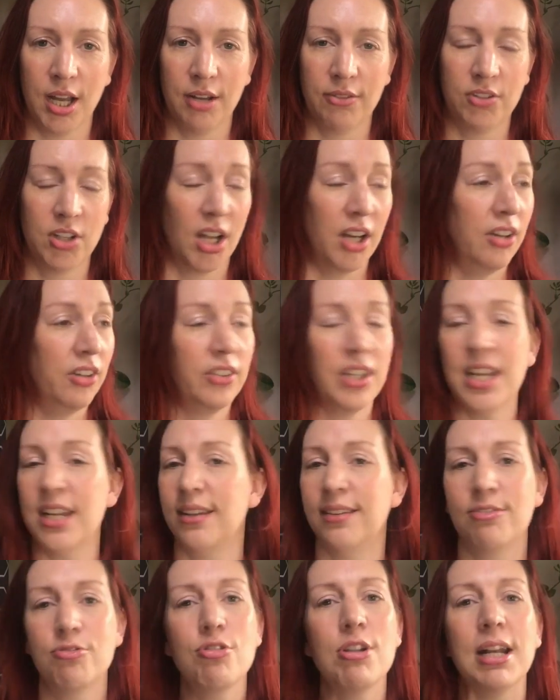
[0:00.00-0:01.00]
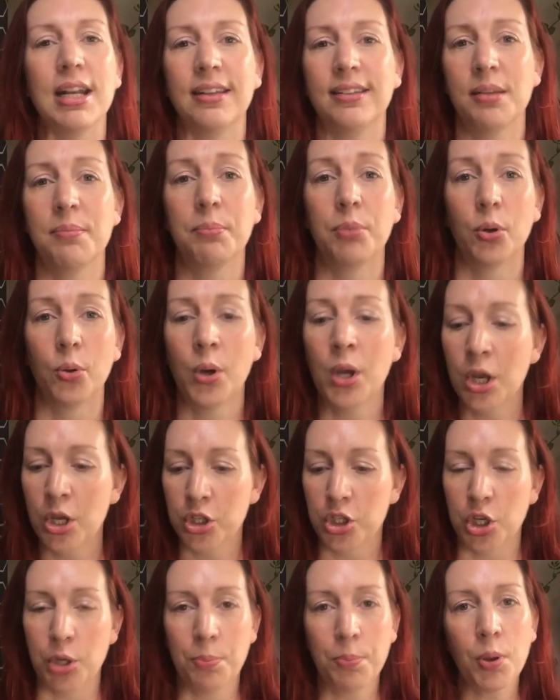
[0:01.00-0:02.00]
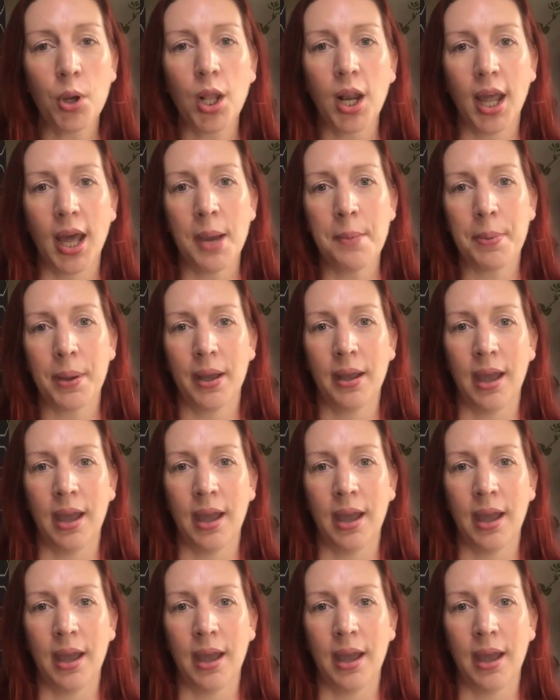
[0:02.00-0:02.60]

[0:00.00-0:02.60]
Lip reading: tons, it's really simple. You pull up